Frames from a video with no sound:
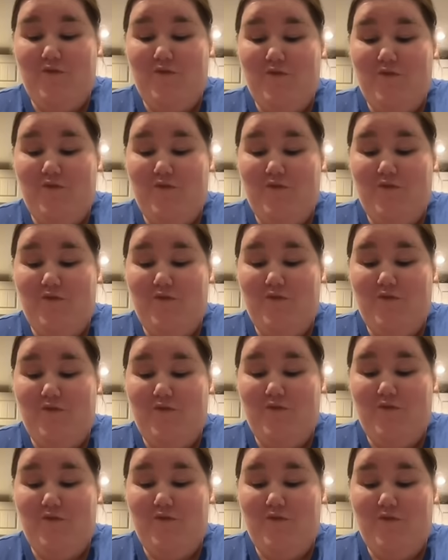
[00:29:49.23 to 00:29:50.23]

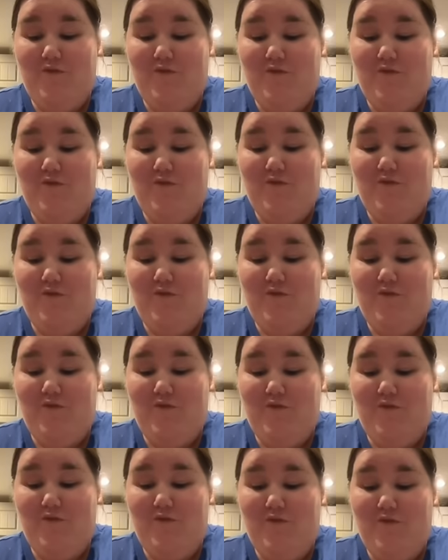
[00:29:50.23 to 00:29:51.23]

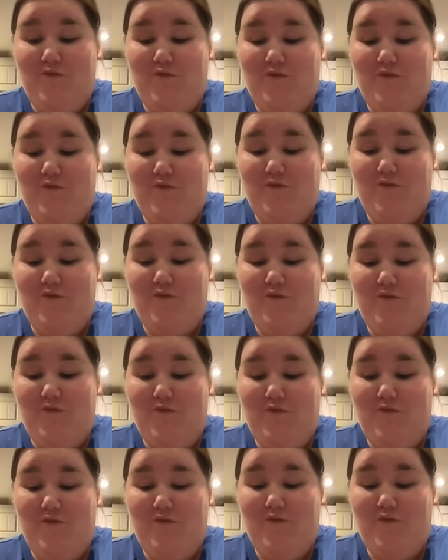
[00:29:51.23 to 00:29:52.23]

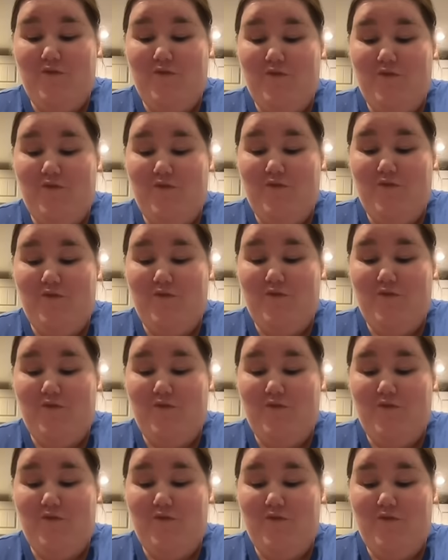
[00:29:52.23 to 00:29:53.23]

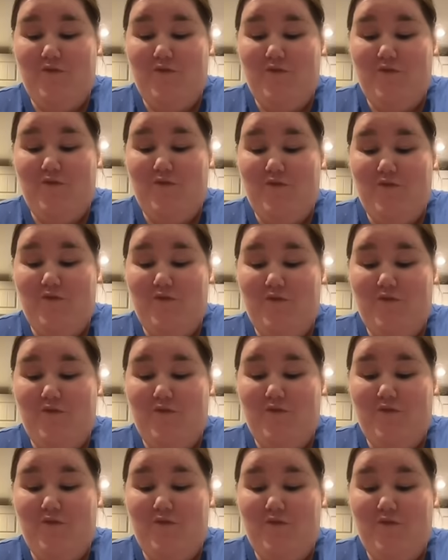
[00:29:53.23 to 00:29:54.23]

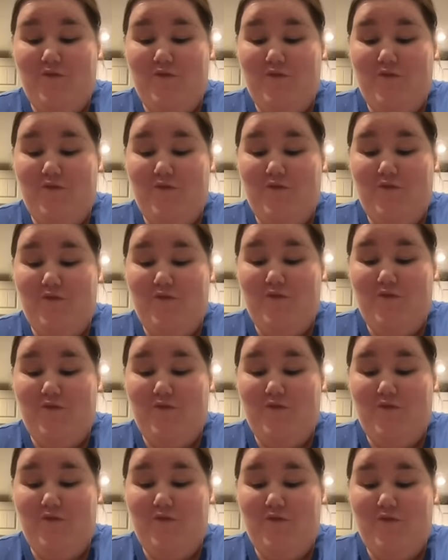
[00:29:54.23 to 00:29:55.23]

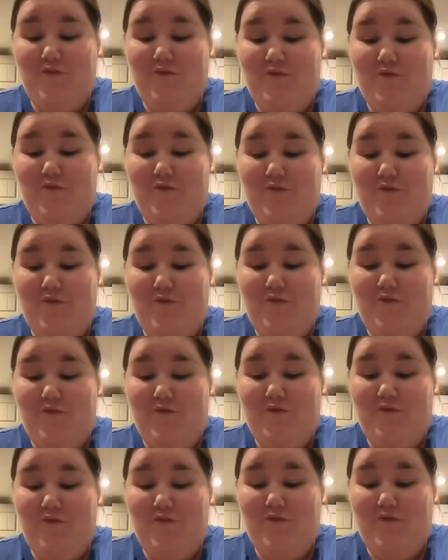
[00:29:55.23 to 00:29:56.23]

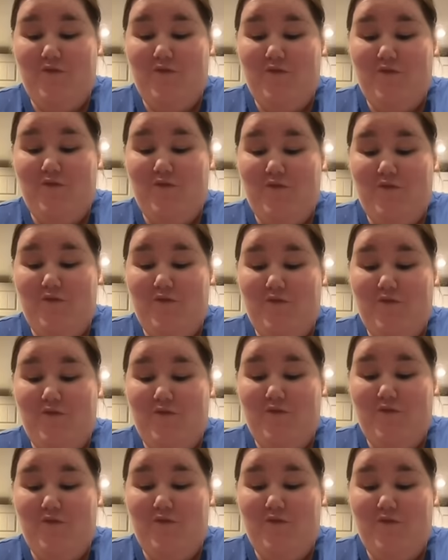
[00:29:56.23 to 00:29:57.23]
(not speaking)